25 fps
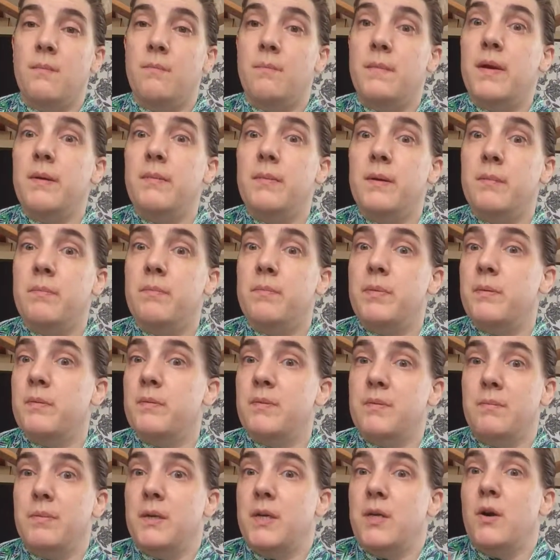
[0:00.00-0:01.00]
maybe
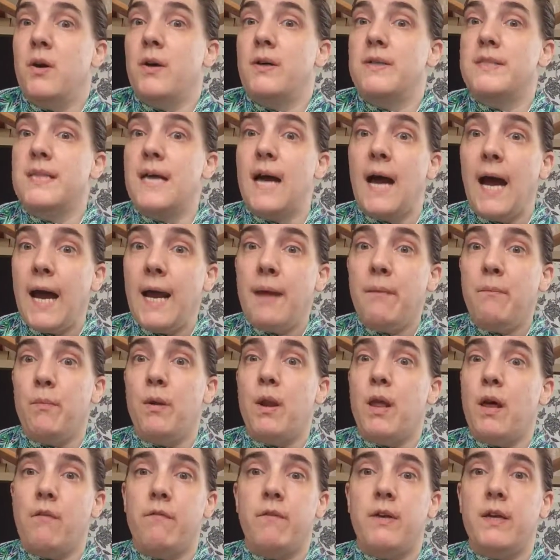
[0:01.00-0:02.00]
because I'm
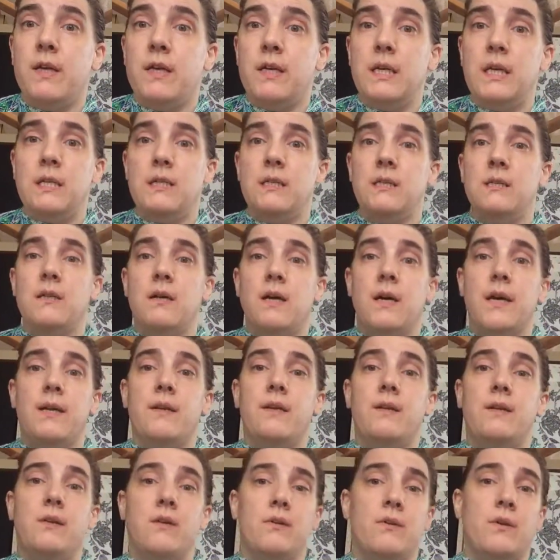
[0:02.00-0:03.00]
loving it,
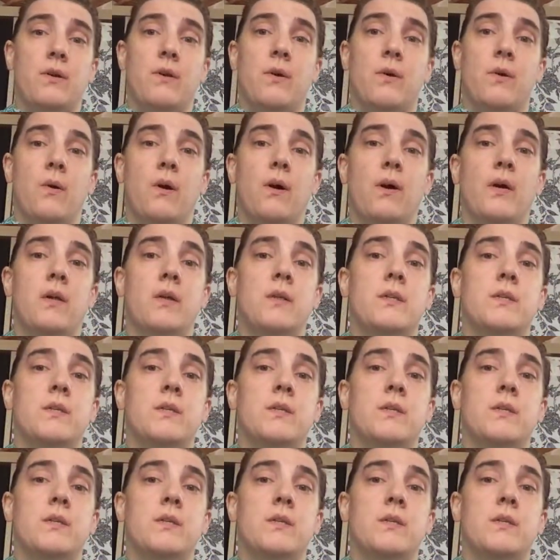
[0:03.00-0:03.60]
I don't know.